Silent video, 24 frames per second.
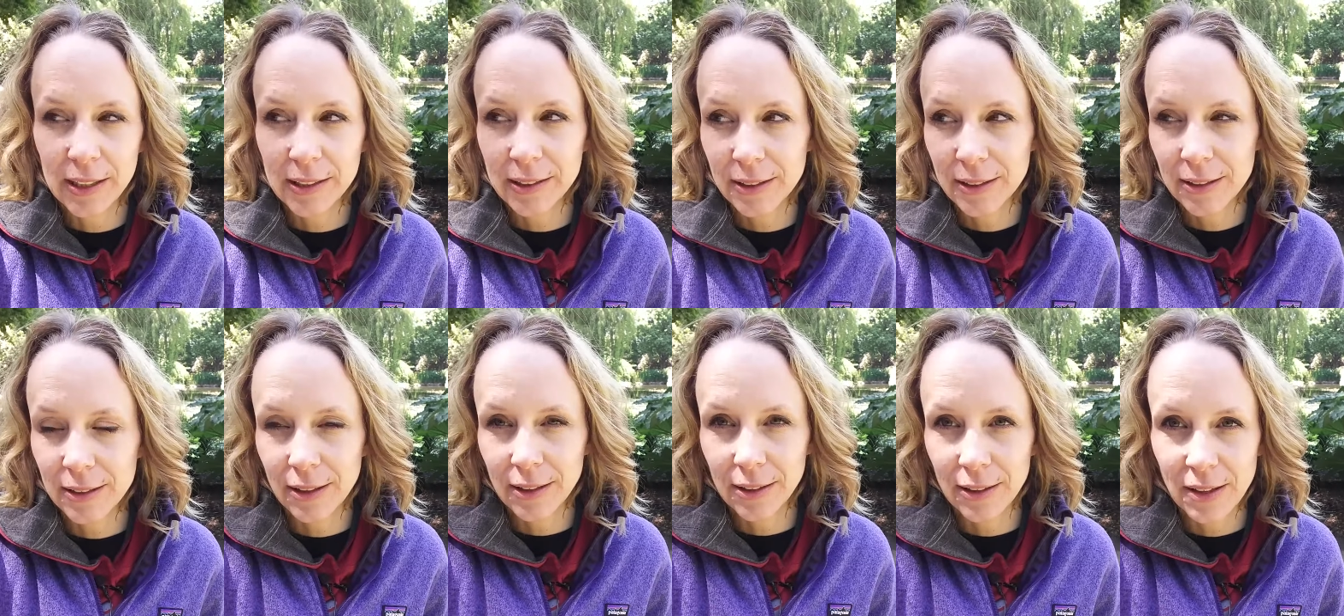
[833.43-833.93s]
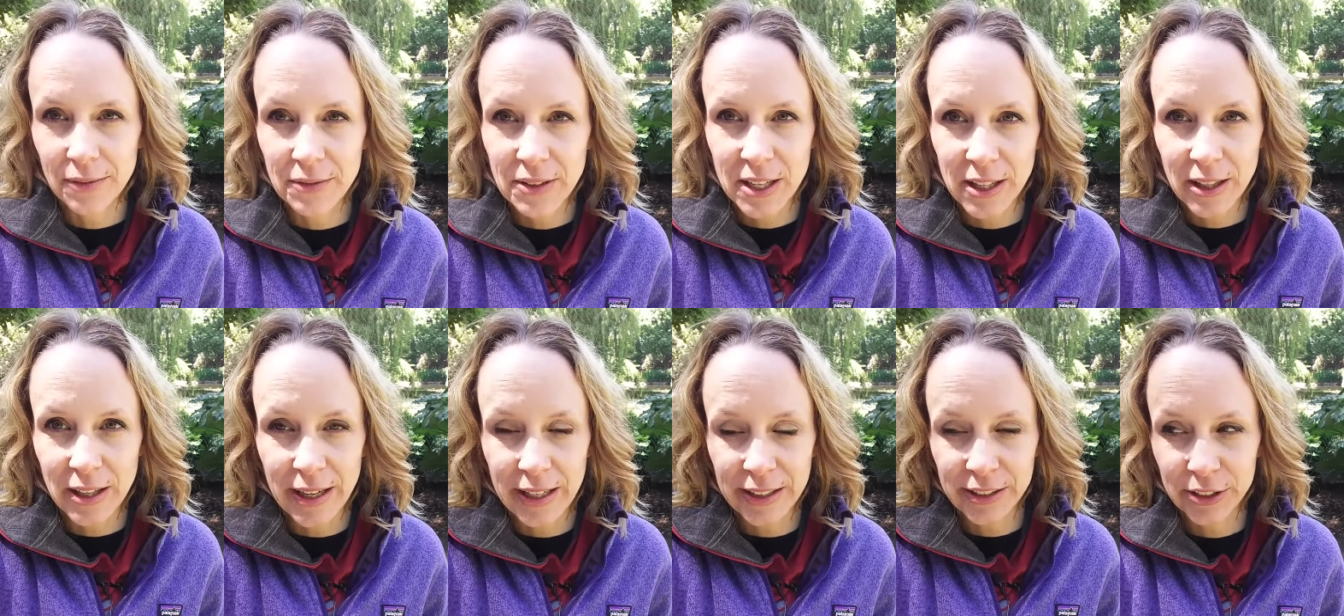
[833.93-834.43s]
It's a lovely
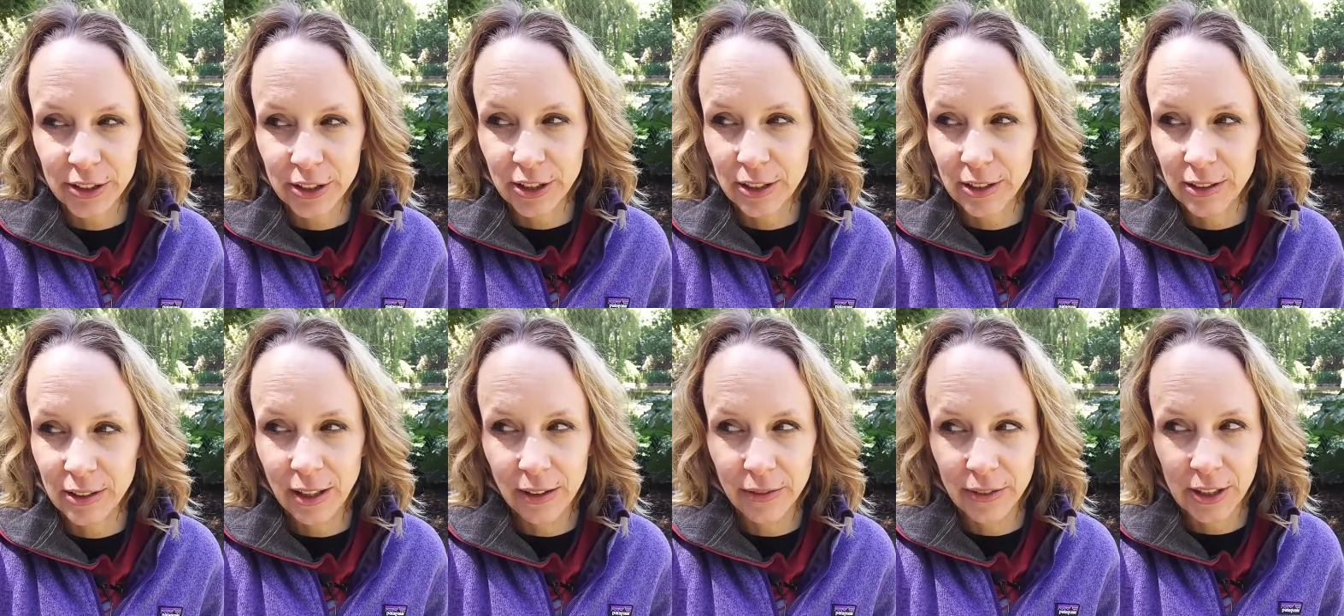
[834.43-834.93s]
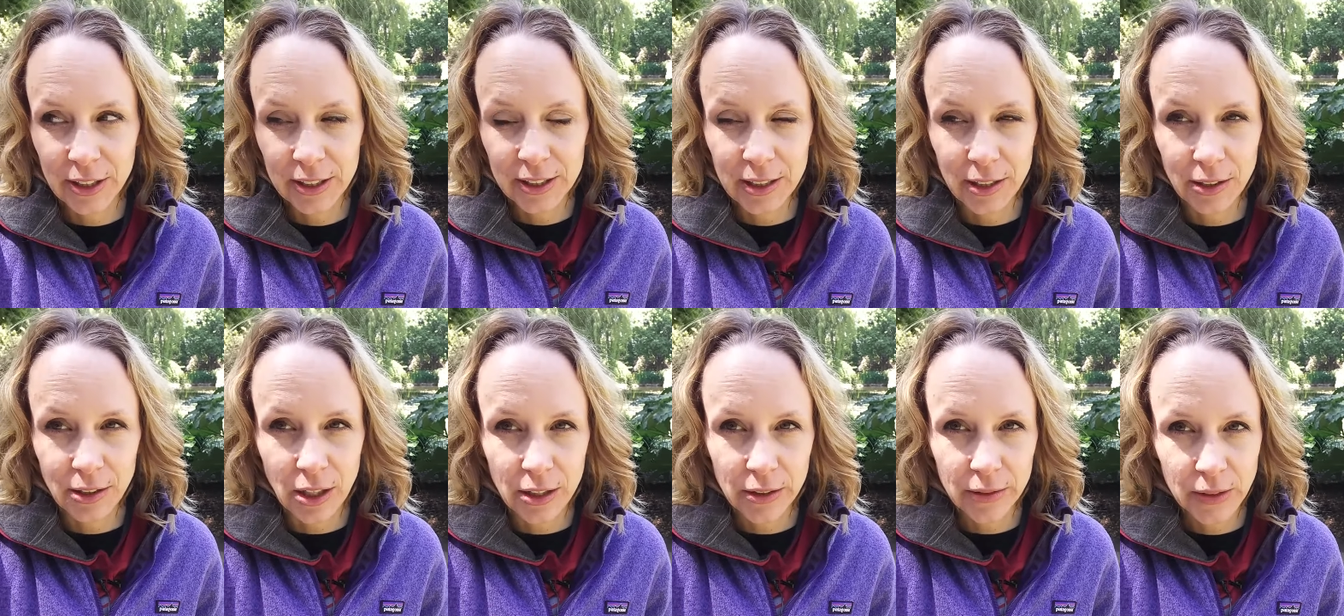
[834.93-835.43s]
class. You're going to love it. It's
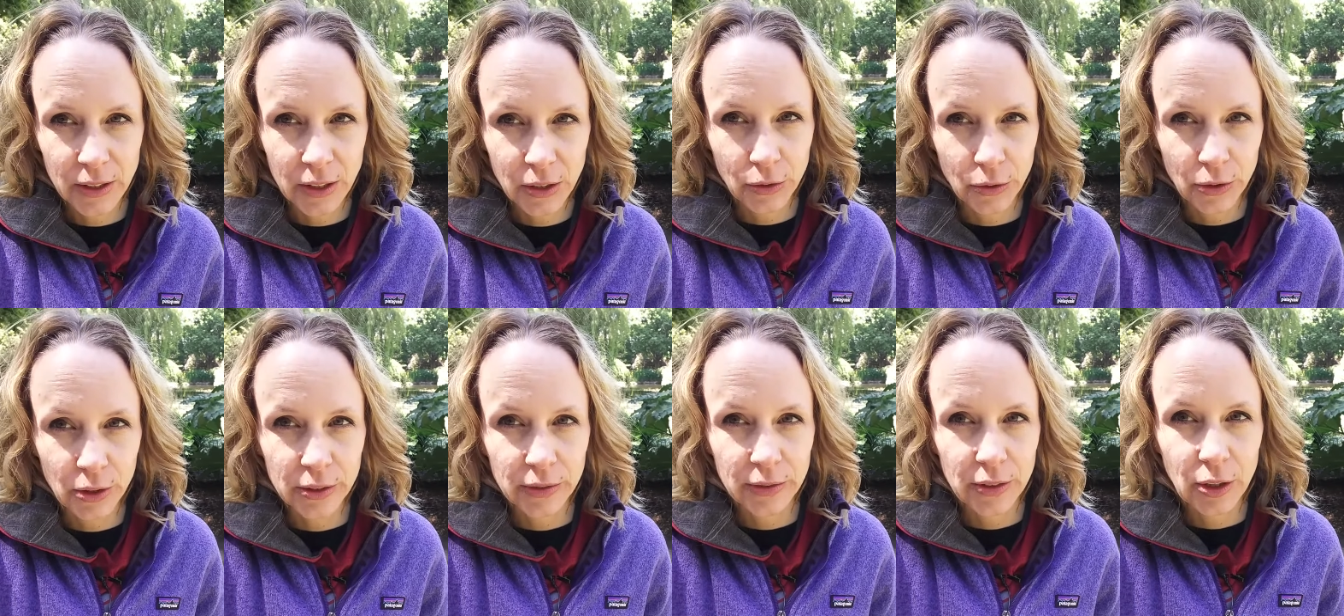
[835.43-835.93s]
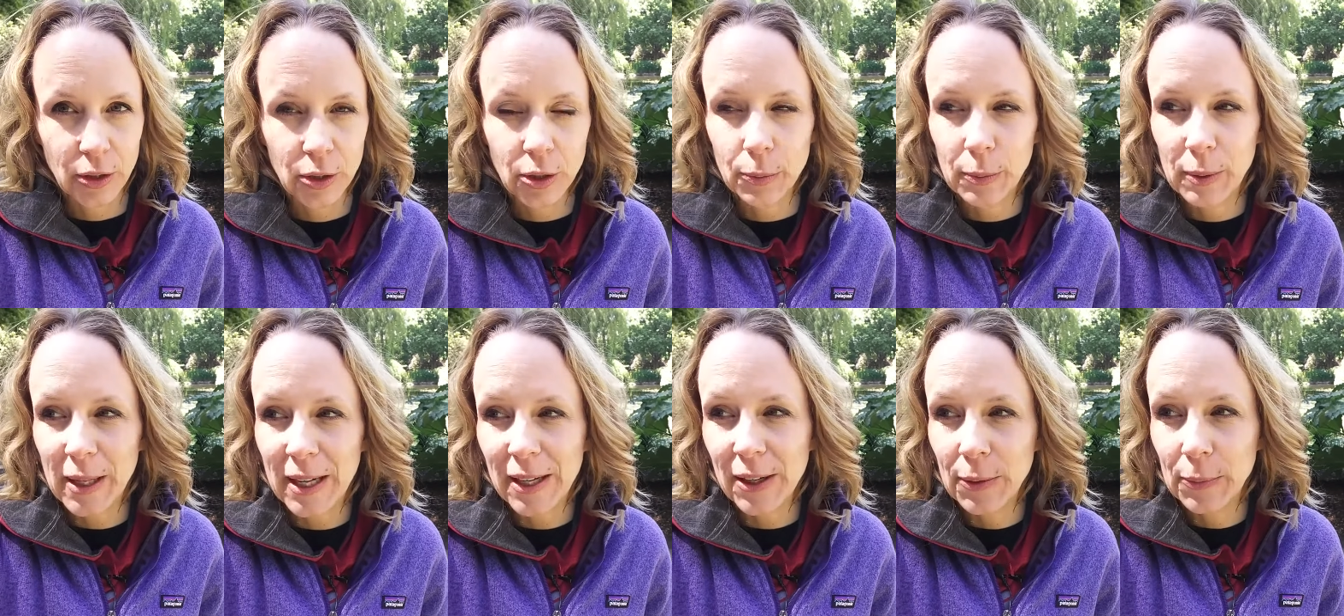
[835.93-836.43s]
a lot of restorative yoga
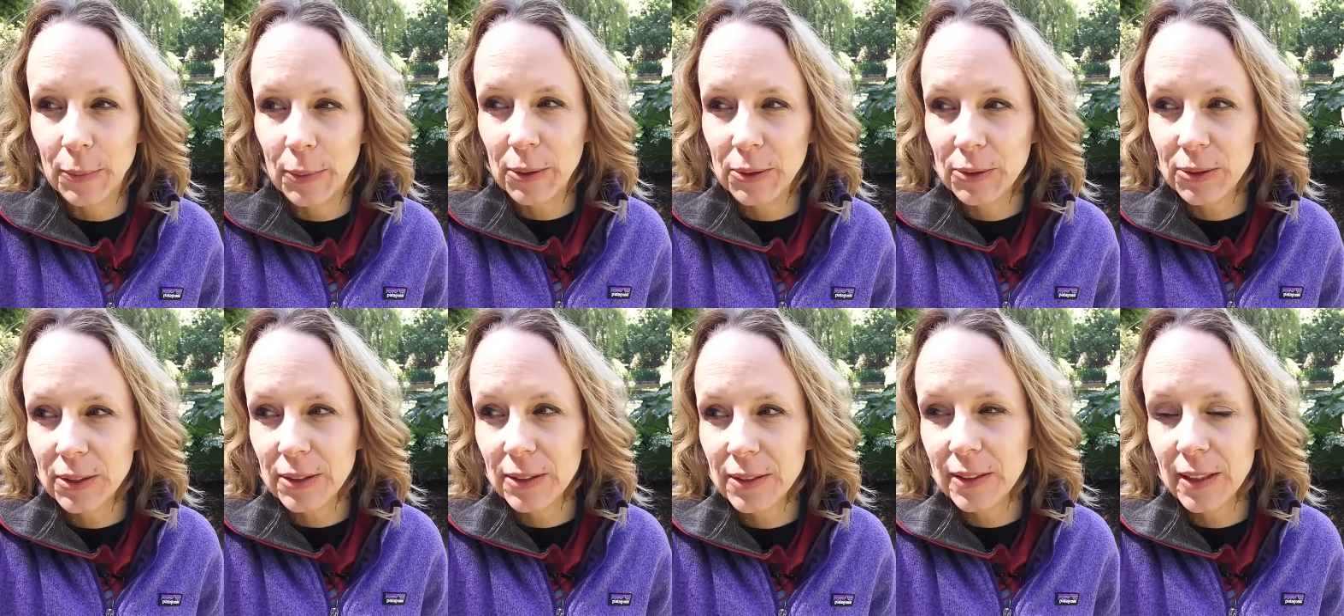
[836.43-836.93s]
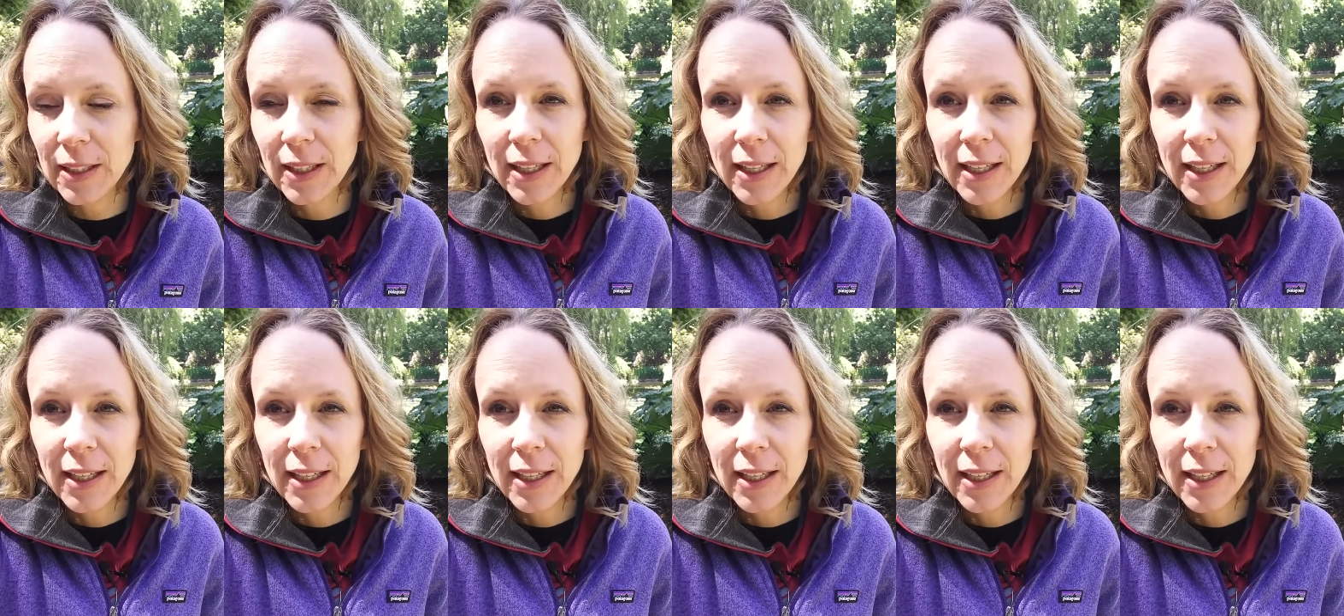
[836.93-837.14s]
poses.